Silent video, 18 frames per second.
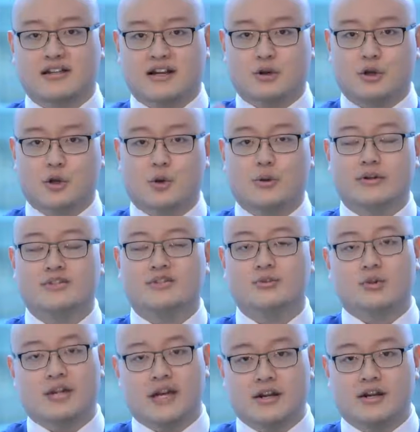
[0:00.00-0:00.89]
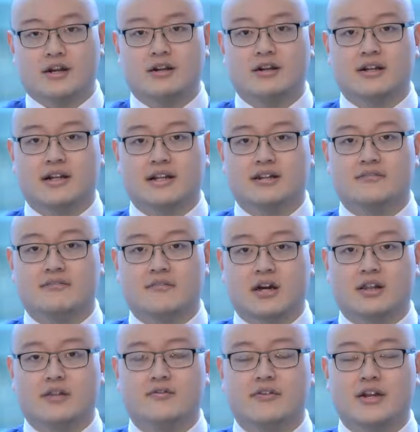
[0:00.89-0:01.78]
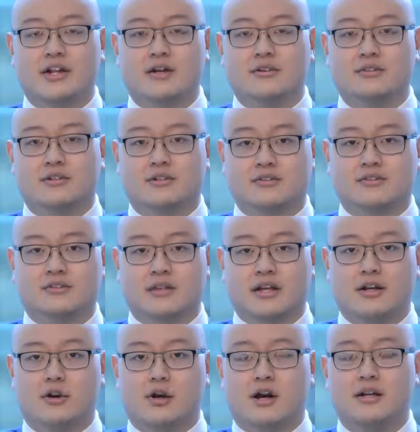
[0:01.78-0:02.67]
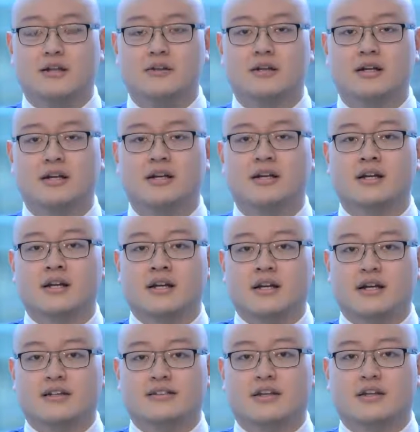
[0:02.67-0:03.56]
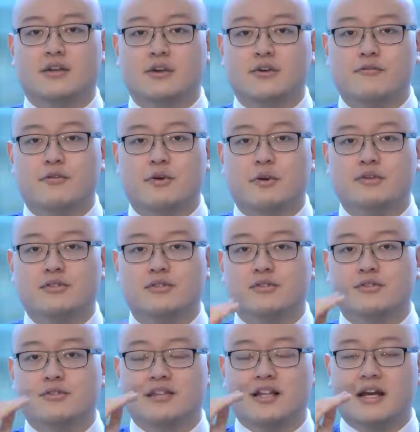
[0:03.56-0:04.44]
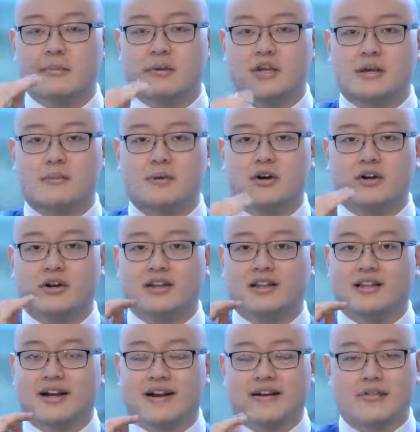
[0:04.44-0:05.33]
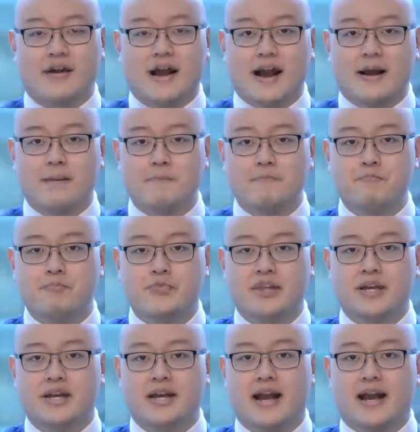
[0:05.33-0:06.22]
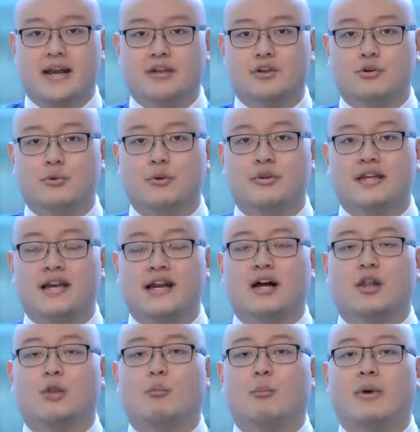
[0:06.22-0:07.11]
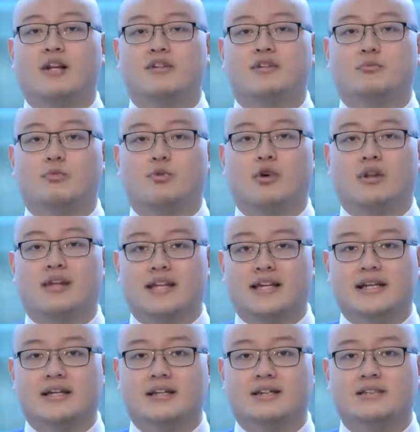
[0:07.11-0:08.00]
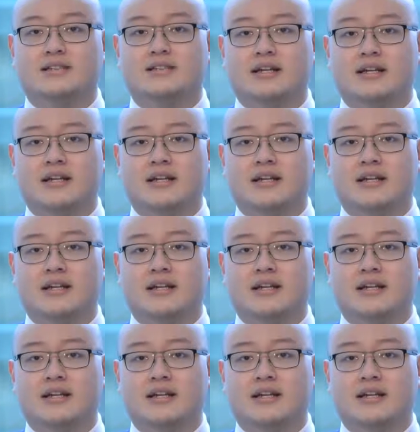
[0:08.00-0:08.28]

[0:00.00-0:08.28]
that I'll go into later in other videos and also later on, is that you can focus on using name and email, collect that, and then you'll be able to get much more leads